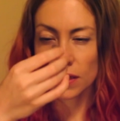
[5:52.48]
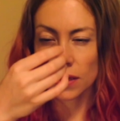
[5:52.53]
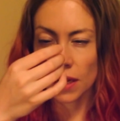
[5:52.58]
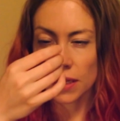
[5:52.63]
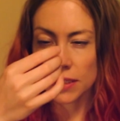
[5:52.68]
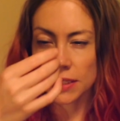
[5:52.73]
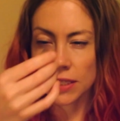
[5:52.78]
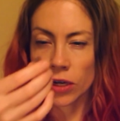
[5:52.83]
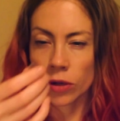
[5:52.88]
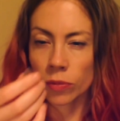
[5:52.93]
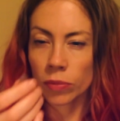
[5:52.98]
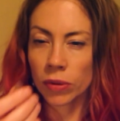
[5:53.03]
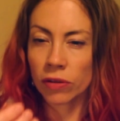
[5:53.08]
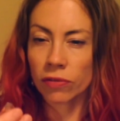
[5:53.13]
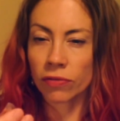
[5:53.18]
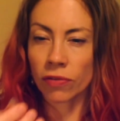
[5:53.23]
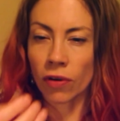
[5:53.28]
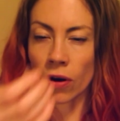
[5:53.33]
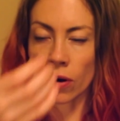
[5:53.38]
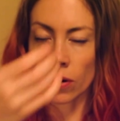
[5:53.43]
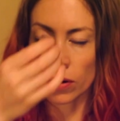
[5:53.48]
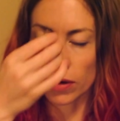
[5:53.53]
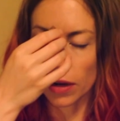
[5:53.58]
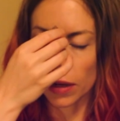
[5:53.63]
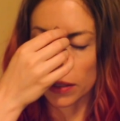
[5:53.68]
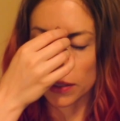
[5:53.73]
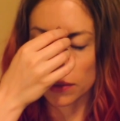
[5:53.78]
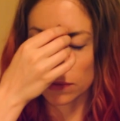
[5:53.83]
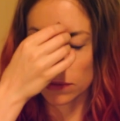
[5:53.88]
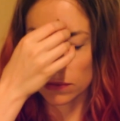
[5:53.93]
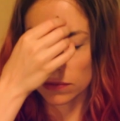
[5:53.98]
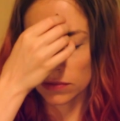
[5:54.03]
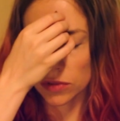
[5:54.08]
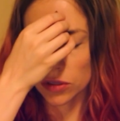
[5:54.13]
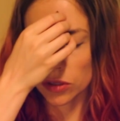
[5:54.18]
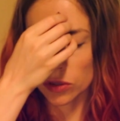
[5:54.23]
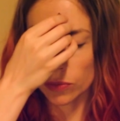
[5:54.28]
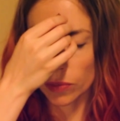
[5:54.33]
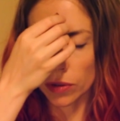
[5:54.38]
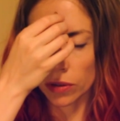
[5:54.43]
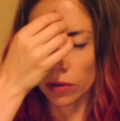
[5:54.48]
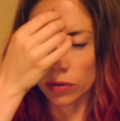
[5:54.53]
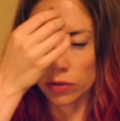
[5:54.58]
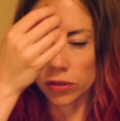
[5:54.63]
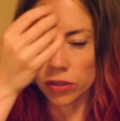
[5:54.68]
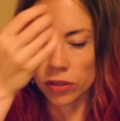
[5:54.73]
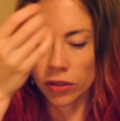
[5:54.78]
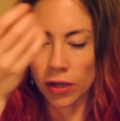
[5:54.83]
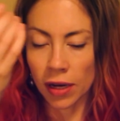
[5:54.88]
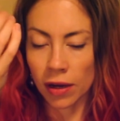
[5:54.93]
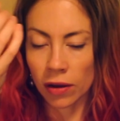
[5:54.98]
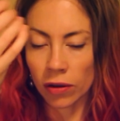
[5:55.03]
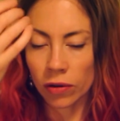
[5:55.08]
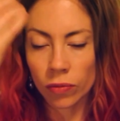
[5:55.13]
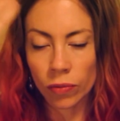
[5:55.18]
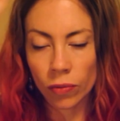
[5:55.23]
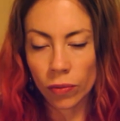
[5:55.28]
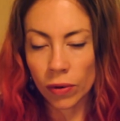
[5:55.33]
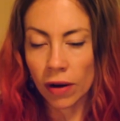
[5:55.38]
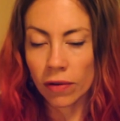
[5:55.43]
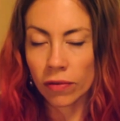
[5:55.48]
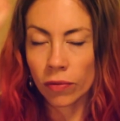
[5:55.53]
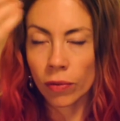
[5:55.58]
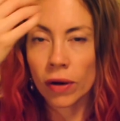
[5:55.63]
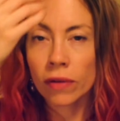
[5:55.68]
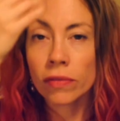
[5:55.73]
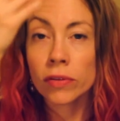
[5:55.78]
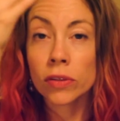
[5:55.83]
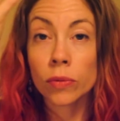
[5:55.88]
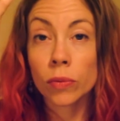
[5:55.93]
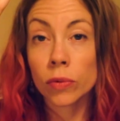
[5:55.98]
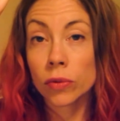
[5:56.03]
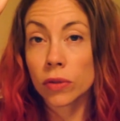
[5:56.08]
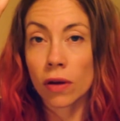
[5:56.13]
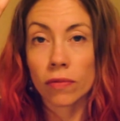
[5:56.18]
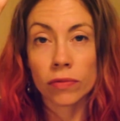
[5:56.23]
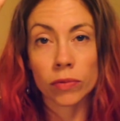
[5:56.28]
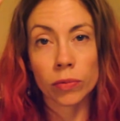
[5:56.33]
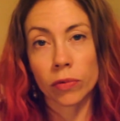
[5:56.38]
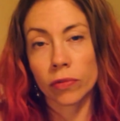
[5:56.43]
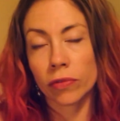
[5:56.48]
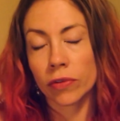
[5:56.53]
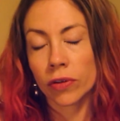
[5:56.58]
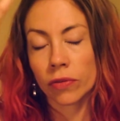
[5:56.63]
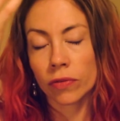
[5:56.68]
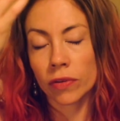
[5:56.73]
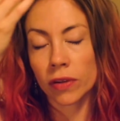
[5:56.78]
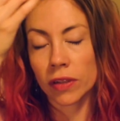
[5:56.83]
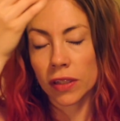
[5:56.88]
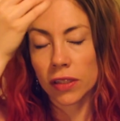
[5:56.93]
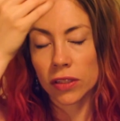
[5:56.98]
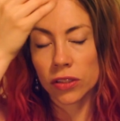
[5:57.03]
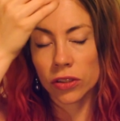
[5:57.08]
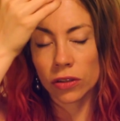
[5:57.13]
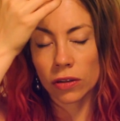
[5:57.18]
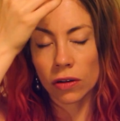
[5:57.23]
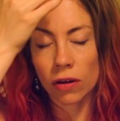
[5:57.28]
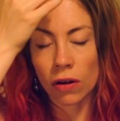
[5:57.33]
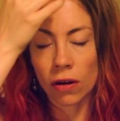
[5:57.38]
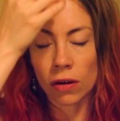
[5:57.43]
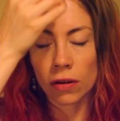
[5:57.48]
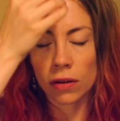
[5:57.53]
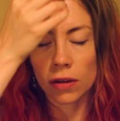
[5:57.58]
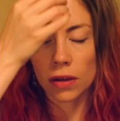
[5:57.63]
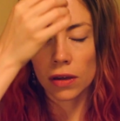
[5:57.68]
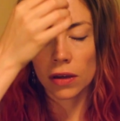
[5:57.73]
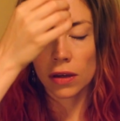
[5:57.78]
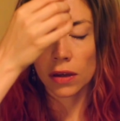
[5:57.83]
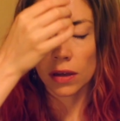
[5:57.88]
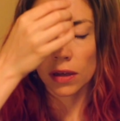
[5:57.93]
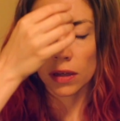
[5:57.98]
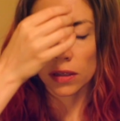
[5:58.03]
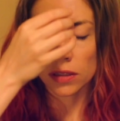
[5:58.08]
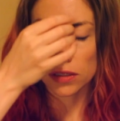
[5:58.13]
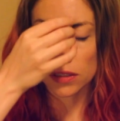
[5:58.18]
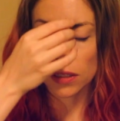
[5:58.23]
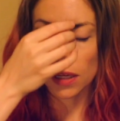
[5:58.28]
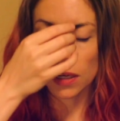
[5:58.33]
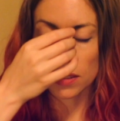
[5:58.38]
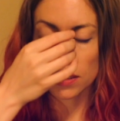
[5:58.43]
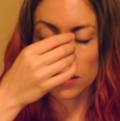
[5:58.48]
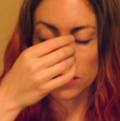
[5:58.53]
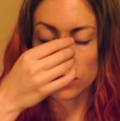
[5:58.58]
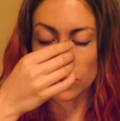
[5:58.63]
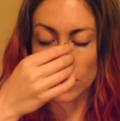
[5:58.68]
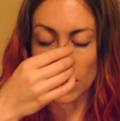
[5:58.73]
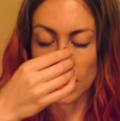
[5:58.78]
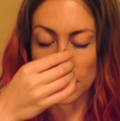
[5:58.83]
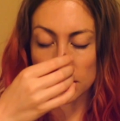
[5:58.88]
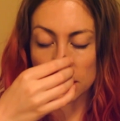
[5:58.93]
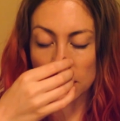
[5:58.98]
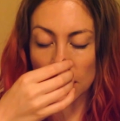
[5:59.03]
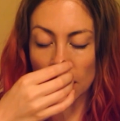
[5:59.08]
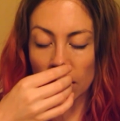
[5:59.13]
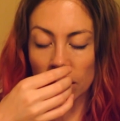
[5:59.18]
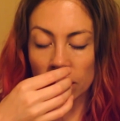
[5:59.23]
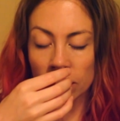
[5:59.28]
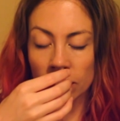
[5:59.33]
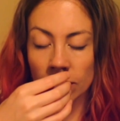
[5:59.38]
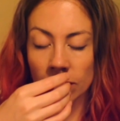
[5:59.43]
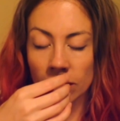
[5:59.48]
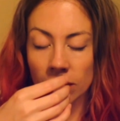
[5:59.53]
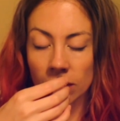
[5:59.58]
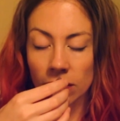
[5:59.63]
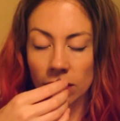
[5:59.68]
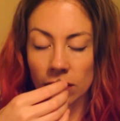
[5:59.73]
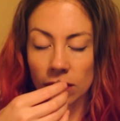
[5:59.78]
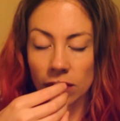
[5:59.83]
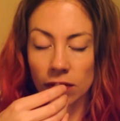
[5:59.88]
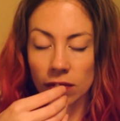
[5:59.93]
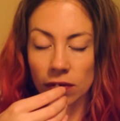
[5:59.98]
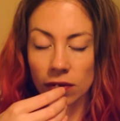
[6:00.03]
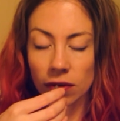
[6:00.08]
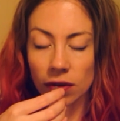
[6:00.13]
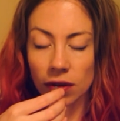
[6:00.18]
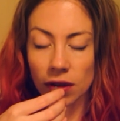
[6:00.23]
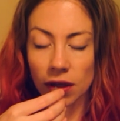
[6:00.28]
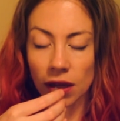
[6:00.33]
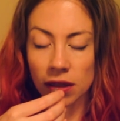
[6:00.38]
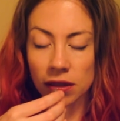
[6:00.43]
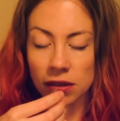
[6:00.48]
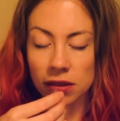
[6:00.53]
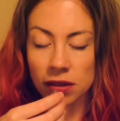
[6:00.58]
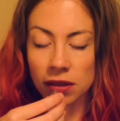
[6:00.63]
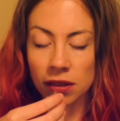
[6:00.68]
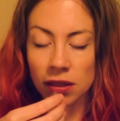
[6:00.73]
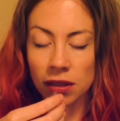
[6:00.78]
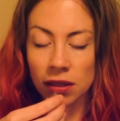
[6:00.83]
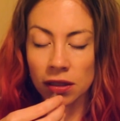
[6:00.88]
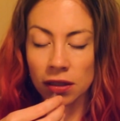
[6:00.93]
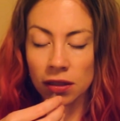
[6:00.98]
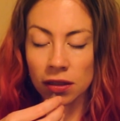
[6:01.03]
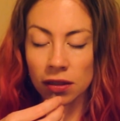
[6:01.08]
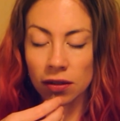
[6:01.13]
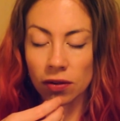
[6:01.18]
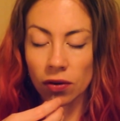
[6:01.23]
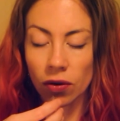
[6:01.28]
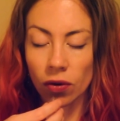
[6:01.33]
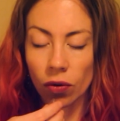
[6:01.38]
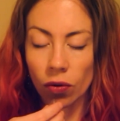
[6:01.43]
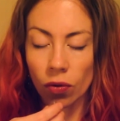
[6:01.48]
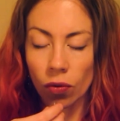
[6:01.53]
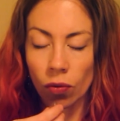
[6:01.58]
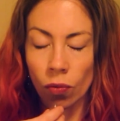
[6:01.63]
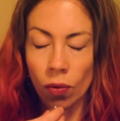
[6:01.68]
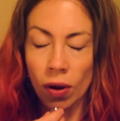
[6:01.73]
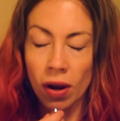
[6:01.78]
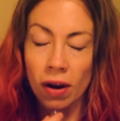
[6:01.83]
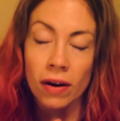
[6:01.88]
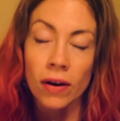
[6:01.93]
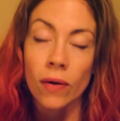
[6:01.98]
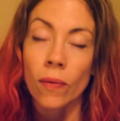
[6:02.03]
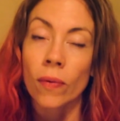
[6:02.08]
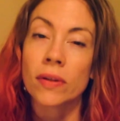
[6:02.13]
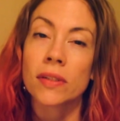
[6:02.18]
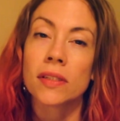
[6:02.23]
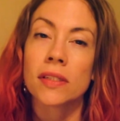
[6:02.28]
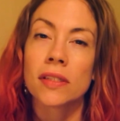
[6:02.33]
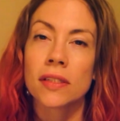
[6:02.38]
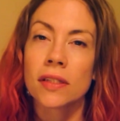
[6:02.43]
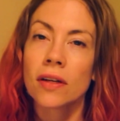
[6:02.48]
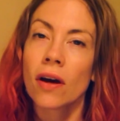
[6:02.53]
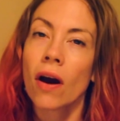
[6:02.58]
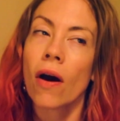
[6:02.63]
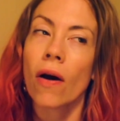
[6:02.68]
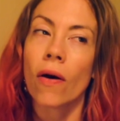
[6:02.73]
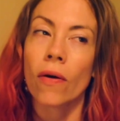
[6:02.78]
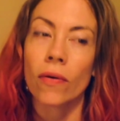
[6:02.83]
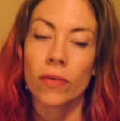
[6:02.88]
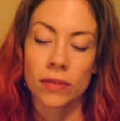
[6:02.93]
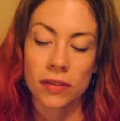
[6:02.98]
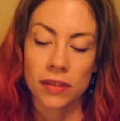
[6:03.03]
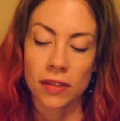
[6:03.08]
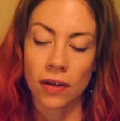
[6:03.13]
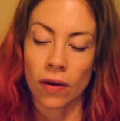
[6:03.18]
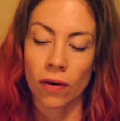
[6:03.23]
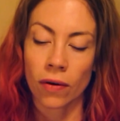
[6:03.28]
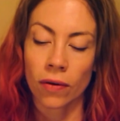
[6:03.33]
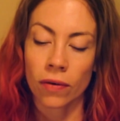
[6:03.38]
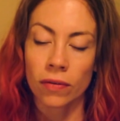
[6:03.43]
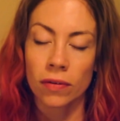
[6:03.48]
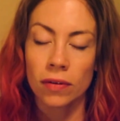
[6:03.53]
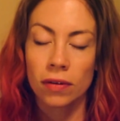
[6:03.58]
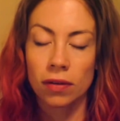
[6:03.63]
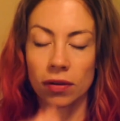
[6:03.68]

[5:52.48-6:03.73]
not terribly far, not super close to your head, or whatever's the most comfortable for you, really, it's your call. Just kind of like drag it down and see where it wants to go. So,